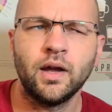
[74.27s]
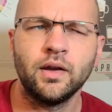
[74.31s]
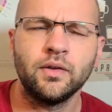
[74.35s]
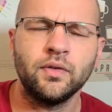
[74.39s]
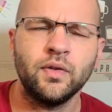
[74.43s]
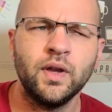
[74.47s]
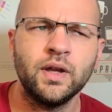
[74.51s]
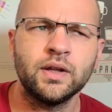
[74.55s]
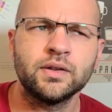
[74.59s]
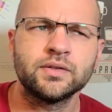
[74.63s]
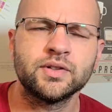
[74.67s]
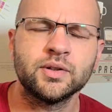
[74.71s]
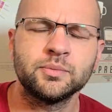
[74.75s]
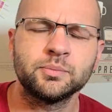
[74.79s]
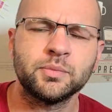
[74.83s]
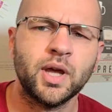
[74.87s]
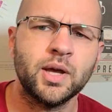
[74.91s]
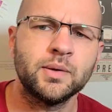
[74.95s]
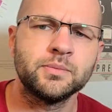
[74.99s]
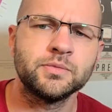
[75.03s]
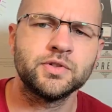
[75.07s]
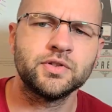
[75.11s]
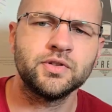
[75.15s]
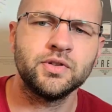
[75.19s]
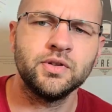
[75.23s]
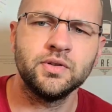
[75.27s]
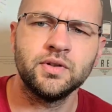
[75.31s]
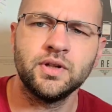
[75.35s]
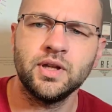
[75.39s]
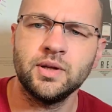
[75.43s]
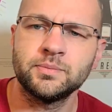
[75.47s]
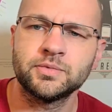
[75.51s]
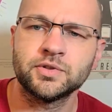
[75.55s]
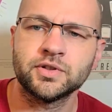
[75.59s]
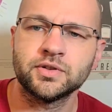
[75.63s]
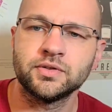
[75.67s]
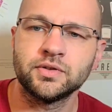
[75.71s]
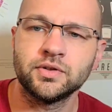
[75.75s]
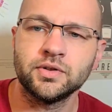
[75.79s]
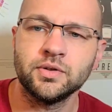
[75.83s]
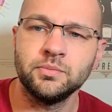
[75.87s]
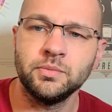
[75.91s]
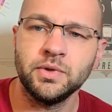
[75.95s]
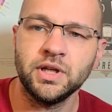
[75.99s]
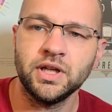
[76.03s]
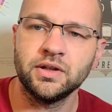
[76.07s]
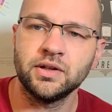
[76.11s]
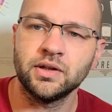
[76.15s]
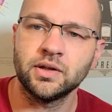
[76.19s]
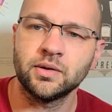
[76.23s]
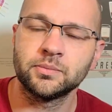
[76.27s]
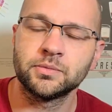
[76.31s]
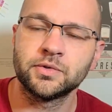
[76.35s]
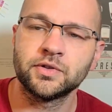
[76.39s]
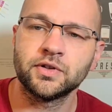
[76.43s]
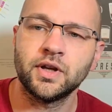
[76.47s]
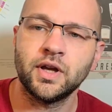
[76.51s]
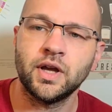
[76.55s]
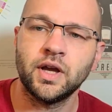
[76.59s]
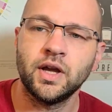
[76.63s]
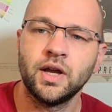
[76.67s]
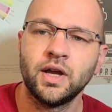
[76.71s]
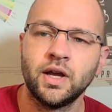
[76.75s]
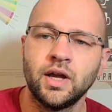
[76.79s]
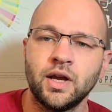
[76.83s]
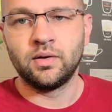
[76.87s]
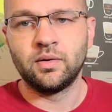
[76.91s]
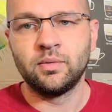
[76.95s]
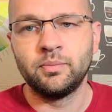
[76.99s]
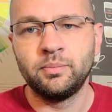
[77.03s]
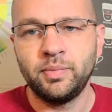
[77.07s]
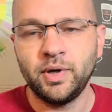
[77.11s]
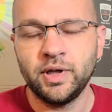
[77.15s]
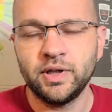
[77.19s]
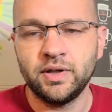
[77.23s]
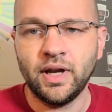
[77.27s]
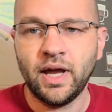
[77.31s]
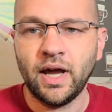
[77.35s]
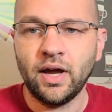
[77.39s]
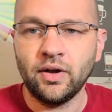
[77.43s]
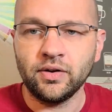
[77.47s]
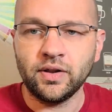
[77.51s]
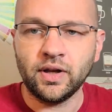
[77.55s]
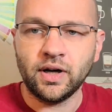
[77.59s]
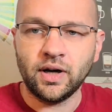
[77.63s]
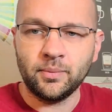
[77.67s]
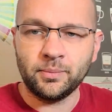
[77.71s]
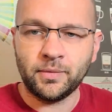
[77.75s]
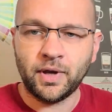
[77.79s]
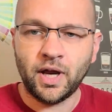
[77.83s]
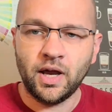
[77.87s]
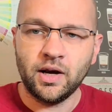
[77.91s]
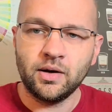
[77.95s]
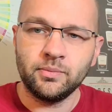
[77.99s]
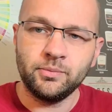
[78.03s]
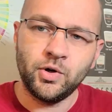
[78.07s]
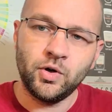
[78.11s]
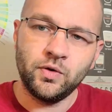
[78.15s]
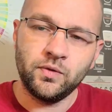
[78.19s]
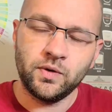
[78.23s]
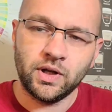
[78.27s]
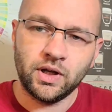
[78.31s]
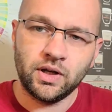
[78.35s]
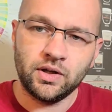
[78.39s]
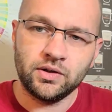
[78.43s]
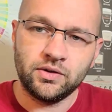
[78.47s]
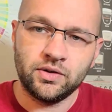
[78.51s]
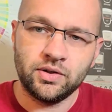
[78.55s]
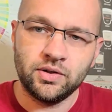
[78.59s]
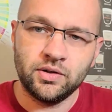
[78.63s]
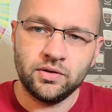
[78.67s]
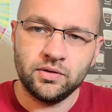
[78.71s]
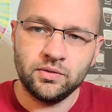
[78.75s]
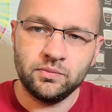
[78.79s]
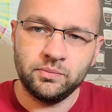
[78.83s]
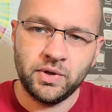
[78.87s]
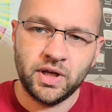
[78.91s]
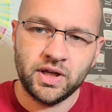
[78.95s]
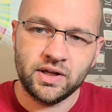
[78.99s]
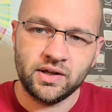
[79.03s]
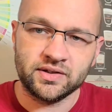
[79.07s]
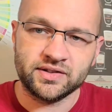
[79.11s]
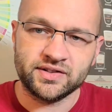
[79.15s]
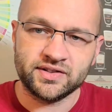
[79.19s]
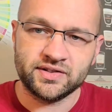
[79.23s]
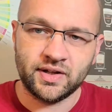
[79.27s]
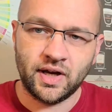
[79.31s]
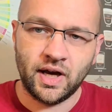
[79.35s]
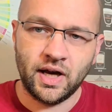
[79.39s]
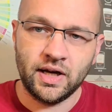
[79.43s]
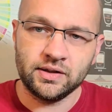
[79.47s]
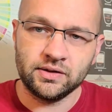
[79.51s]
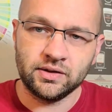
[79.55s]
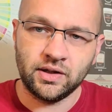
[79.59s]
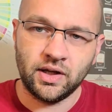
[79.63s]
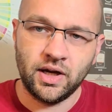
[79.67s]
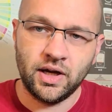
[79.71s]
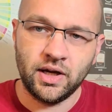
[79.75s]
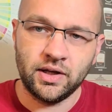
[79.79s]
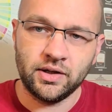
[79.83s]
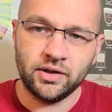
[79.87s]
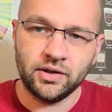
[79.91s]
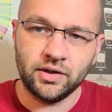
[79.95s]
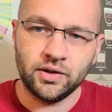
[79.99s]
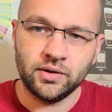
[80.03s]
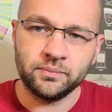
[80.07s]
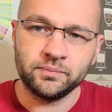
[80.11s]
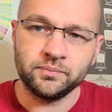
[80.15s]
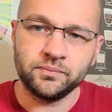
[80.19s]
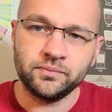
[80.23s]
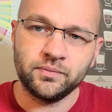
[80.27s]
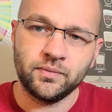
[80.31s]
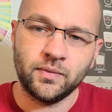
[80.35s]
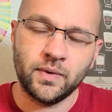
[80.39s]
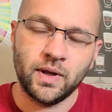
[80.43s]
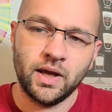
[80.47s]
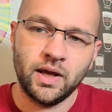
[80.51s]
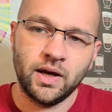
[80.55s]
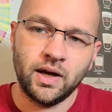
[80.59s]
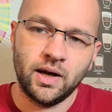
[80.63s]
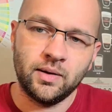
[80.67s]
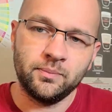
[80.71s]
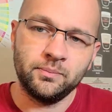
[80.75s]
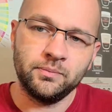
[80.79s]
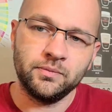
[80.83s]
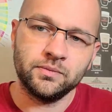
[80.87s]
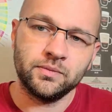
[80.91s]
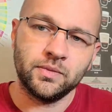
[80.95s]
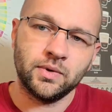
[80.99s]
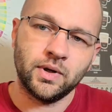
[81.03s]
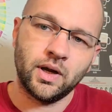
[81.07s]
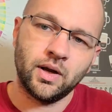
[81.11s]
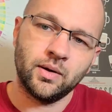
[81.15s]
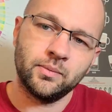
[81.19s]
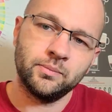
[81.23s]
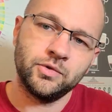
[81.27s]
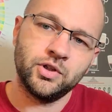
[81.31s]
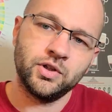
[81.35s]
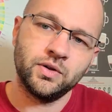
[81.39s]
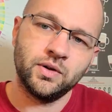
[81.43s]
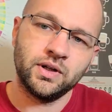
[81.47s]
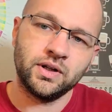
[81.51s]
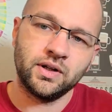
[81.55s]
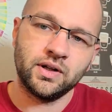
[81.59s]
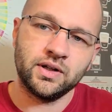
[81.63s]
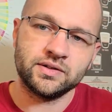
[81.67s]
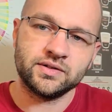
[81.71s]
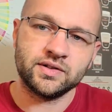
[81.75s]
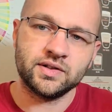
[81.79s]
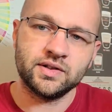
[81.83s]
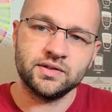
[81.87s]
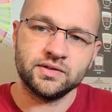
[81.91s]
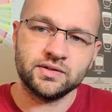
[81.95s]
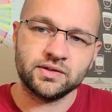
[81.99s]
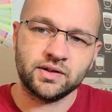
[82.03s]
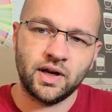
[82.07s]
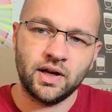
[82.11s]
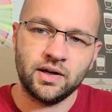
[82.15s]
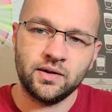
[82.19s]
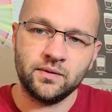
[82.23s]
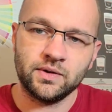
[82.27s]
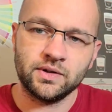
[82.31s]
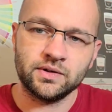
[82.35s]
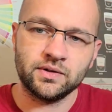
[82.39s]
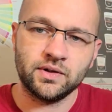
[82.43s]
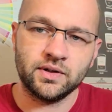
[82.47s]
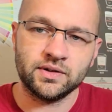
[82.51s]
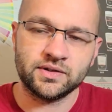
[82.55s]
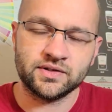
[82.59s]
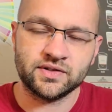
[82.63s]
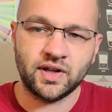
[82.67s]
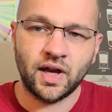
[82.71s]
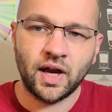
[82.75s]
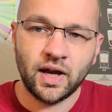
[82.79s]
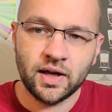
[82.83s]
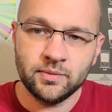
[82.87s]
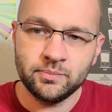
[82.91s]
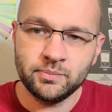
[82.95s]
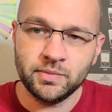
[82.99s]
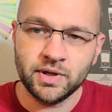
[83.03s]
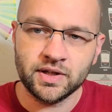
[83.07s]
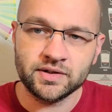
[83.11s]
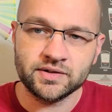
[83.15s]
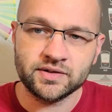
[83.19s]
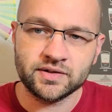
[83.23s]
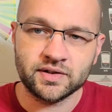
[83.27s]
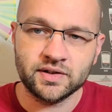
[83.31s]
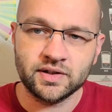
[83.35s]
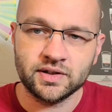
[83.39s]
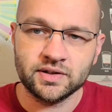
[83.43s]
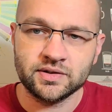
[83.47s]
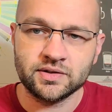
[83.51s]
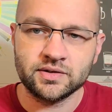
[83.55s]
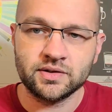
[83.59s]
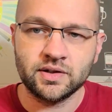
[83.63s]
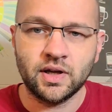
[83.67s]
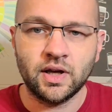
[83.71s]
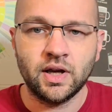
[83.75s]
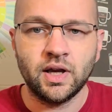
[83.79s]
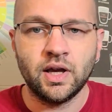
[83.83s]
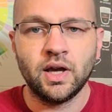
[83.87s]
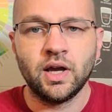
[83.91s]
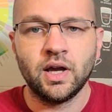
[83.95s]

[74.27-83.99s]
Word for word: I think sometimes two deeps and two mediums. But now that I'm kind of moving into being a sideliner, and I'm, I'm doing this as kind of a, a side business,